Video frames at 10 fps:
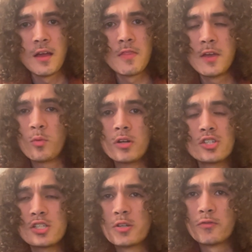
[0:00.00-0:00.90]
They weren't
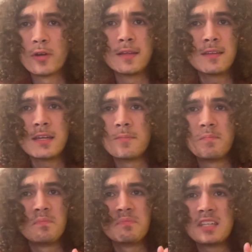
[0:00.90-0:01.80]
just your friendly,
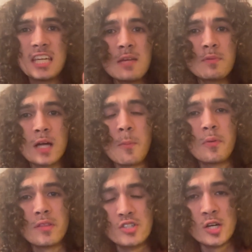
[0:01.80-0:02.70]
keeping up with
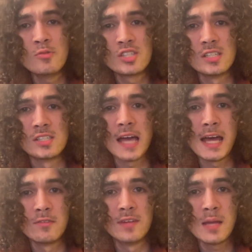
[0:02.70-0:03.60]
the Joneses kind
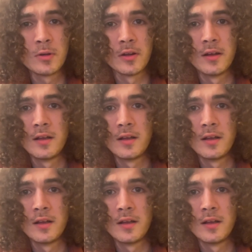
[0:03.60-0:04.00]
of neighbor.